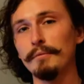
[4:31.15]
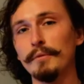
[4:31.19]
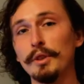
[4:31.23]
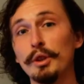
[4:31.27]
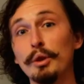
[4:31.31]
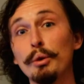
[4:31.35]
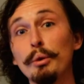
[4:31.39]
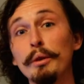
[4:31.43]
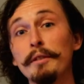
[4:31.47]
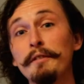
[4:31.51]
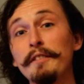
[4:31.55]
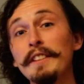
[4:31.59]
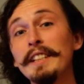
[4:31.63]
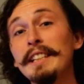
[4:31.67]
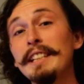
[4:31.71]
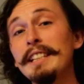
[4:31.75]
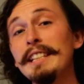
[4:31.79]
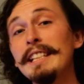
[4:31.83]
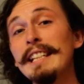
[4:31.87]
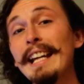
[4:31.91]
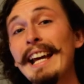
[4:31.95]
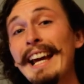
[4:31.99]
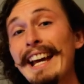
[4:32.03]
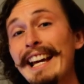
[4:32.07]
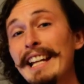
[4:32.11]
To
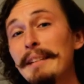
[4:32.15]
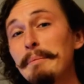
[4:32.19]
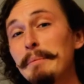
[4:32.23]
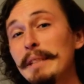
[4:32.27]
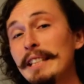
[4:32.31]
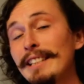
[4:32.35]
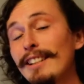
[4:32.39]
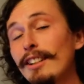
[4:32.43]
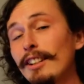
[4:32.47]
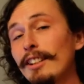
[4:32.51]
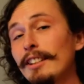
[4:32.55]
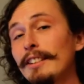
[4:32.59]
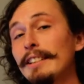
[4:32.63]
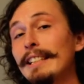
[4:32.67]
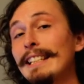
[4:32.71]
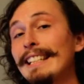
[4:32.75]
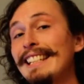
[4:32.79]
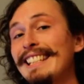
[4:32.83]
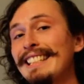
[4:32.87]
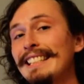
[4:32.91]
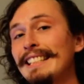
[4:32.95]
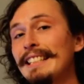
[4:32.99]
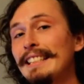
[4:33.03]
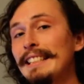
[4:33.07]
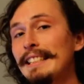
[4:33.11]
Affinity and Beyond,
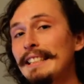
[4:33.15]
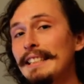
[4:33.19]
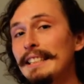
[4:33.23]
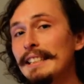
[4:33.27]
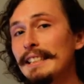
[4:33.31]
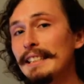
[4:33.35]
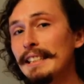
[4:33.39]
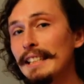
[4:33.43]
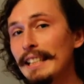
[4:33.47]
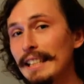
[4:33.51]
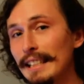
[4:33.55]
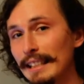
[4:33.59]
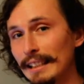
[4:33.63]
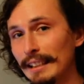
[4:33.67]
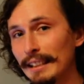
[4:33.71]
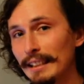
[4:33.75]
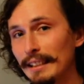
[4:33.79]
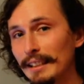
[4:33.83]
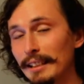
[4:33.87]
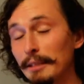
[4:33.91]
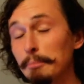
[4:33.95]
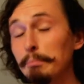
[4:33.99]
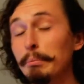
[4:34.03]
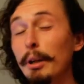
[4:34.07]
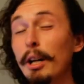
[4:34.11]
indeed.
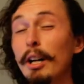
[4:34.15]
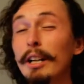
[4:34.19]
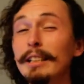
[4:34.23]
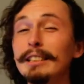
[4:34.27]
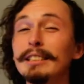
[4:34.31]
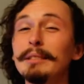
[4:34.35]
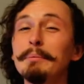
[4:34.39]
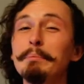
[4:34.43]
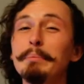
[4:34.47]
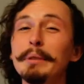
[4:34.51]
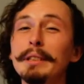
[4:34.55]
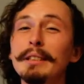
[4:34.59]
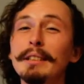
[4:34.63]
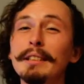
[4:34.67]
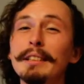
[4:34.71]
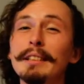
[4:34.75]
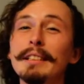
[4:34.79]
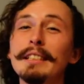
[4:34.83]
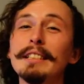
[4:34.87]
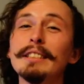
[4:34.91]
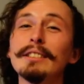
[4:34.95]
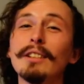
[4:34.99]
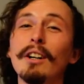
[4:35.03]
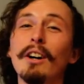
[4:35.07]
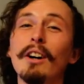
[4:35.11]
The
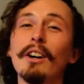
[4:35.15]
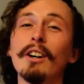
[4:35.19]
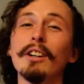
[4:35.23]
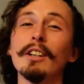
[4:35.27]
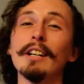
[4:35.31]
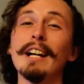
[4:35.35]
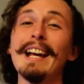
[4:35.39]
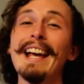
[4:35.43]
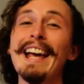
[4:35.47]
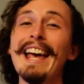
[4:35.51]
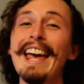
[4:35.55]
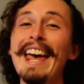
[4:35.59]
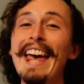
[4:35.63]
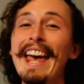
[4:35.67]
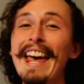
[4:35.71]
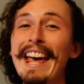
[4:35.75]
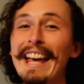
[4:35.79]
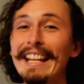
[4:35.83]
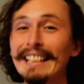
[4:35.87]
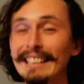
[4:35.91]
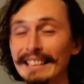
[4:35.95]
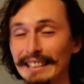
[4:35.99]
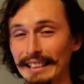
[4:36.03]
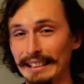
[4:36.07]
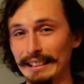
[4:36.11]
possibilities are
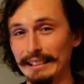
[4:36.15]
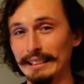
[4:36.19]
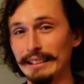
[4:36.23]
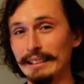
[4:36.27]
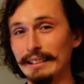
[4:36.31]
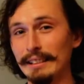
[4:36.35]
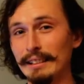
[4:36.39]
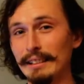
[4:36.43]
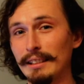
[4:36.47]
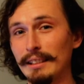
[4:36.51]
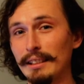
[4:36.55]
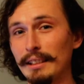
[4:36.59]
endless.